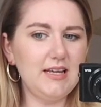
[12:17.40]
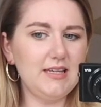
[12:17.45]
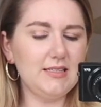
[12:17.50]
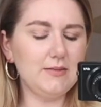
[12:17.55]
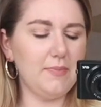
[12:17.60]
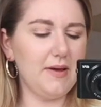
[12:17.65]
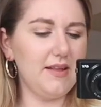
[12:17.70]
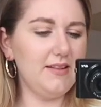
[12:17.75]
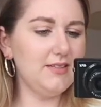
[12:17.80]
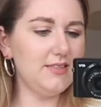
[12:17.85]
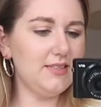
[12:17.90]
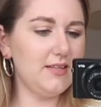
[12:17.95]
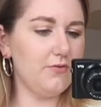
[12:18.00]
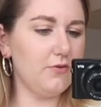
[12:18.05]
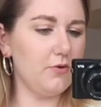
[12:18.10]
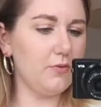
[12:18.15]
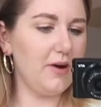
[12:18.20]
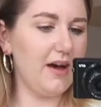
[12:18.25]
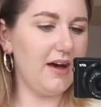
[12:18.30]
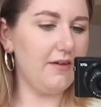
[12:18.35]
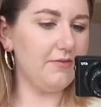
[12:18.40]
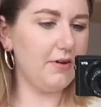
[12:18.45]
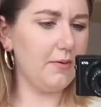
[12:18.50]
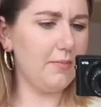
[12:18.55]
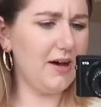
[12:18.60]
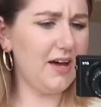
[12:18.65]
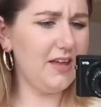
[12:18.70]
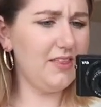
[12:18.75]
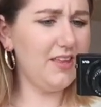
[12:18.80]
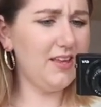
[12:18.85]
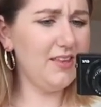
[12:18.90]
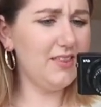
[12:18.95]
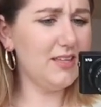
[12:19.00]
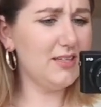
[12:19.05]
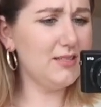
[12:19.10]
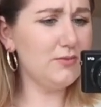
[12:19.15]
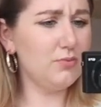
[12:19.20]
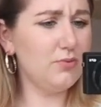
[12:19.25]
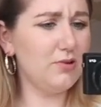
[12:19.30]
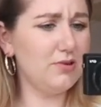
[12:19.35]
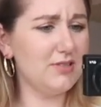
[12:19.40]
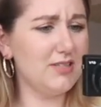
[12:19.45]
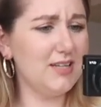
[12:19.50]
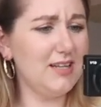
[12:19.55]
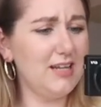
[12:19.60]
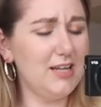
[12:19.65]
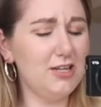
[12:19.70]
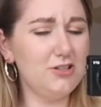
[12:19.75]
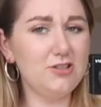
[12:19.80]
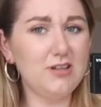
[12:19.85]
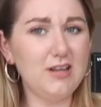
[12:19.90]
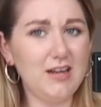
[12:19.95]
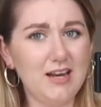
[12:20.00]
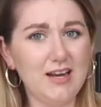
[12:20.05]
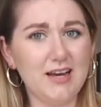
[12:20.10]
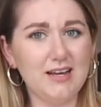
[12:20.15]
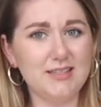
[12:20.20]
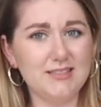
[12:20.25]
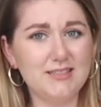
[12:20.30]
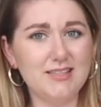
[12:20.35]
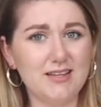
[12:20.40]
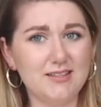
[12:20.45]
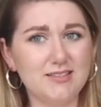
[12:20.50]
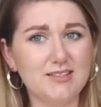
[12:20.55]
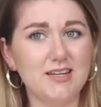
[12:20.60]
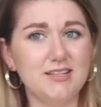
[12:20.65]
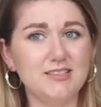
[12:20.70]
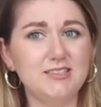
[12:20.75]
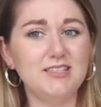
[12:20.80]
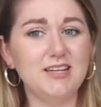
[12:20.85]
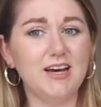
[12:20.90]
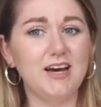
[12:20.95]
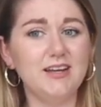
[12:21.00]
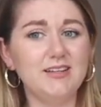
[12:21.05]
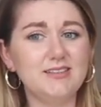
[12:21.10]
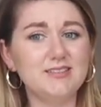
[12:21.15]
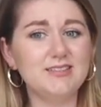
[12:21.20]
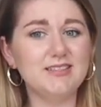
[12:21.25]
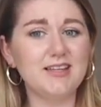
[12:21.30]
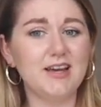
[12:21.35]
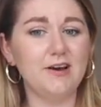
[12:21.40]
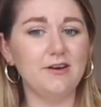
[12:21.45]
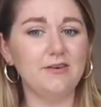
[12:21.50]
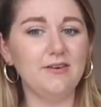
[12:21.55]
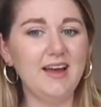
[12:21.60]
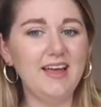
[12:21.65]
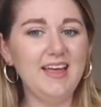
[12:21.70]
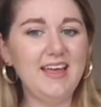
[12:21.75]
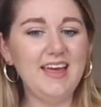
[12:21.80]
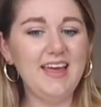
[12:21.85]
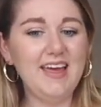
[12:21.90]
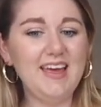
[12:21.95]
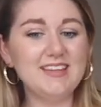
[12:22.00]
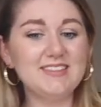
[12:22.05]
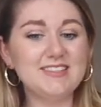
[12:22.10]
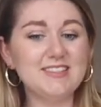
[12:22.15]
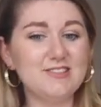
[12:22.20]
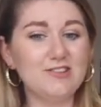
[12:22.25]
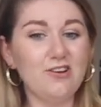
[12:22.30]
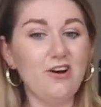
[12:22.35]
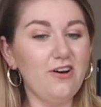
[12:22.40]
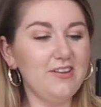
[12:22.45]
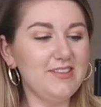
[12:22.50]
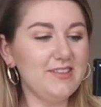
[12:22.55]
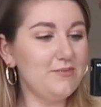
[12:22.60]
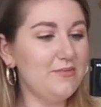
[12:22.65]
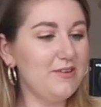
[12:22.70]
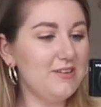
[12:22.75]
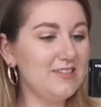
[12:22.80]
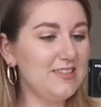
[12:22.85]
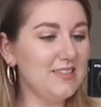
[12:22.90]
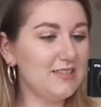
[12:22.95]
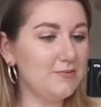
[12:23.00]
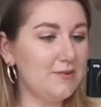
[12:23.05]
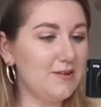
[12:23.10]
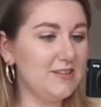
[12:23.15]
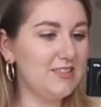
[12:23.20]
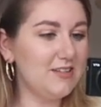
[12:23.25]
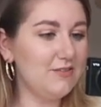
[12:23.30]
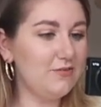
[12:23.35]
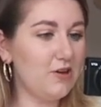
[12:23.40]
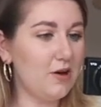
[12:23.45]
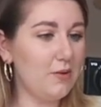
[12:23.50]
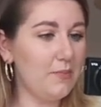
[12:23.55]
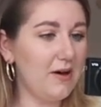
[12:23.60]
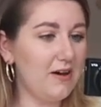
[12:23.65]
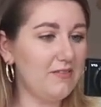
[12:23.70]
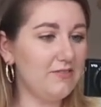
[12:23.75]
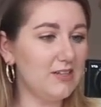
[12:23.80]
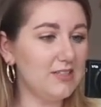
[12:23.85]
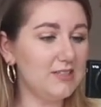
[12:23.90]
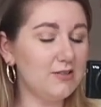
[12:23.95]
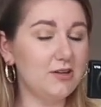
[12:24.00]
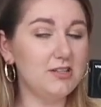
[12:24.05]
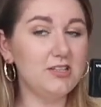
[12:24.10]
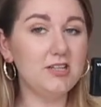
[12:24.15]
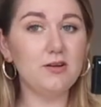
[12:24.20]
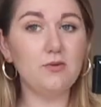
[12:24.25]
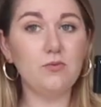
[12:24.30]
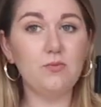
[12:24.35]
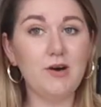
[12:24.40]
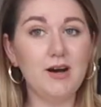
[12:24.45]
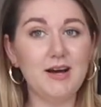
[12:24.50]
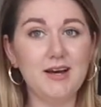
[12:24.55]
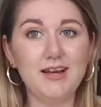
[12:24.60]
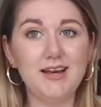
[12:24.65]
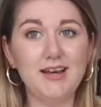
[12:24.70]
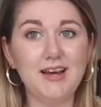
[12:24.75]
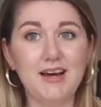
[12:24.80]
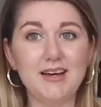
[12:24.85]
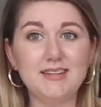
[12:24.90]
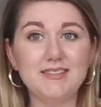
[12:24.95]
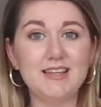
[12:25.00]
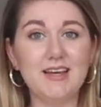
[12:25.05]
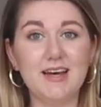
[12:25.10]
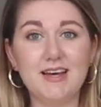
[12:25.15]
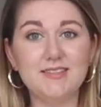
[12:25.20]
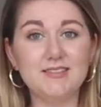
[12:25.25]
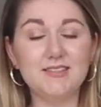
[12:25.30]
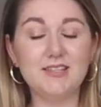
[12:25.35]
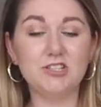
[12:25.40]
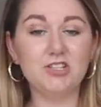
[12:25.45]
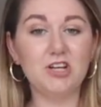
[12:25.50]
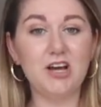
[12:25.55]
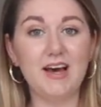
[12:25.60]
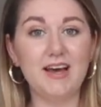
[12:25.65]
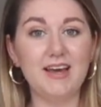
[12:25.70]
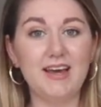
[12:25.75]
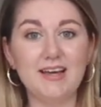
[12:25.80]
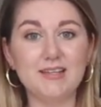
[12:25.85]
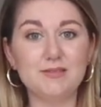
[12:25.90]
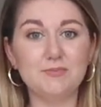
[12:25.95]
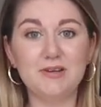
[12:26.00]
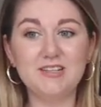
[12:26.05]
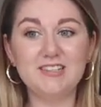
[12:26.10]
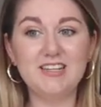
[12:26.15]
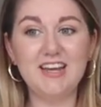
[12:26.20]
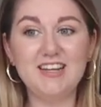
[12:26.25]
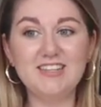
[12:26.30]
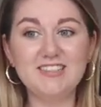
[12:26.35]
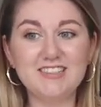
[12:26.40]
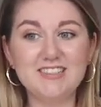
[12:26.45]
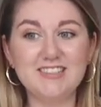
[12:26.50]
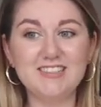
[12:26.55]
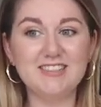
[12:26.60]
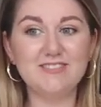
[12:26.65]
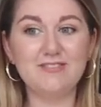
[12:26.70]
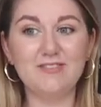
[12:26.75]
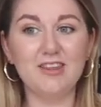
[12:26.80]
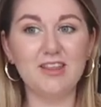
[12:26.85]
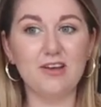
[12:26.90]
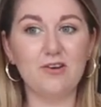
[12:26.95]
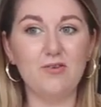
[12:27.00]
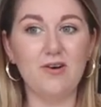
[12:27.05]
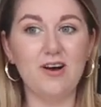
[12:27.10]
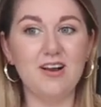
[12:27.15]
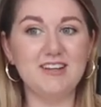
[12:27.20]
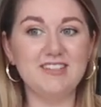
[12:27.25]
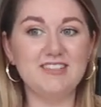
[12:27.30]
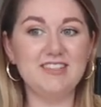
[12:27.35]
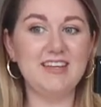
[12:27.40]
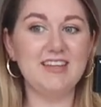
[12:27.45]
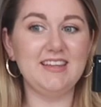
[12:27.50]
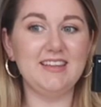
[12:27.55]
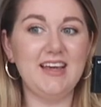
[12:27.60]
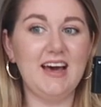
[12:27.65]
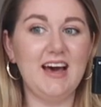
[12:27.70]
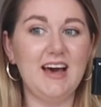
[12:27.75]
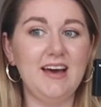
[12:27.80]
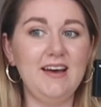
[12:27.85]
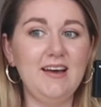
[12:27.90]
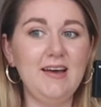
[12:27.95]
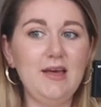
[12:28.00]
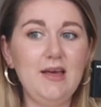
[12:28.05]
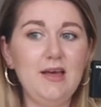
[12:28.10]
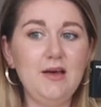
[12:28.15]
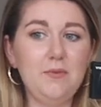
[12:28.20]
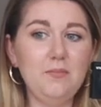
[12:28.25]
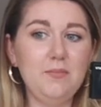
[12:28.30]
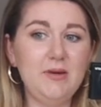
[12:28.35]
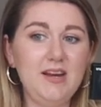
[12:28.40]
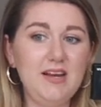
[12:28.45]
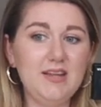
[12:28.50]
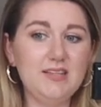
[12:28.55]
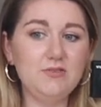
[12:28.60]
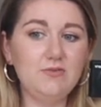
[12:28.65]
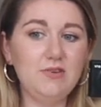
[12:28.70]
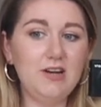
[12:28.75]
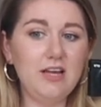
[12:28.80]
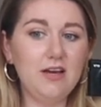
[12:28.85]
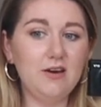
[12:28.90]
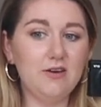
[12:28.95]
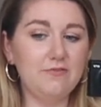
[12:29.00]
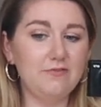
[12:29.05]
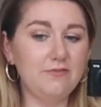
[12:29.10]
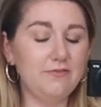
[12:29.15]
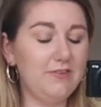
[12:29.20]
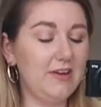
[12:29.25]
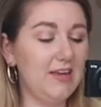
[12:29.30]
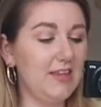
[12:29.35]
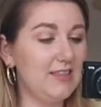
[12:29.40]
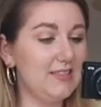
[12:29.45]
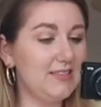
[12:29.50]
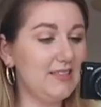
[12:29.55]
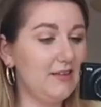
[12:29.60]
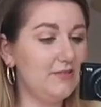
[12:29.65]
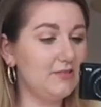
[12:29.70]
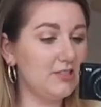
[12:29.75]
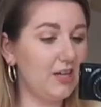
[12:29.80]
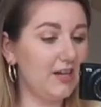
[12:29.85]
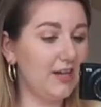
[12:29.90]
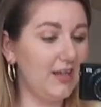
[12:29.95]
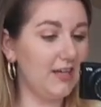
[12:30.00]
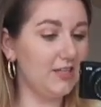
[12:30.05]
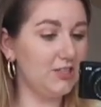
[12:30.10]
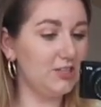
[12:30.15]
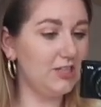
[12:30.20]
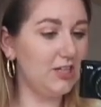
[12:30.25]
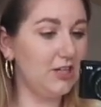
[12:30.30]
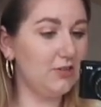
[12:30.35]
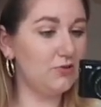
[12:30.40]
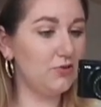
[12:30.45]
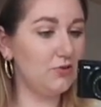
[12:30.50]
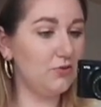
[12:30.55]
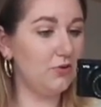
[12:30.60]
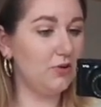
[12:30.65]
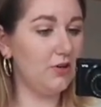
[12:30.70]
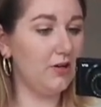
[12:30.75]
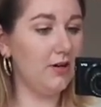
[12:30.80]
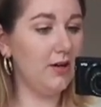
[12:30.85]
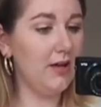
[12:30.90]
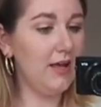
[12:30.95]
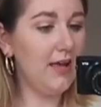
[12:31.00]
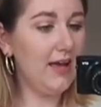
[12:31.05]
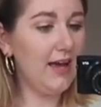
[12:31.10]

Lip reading: expensive or whatever, but I think this was literally like $6.99, so it's not the most expensive top ever, so I don't know why I set such high expectations for the quality in that. But it is really comfy, the sleeves aren't itchy at all,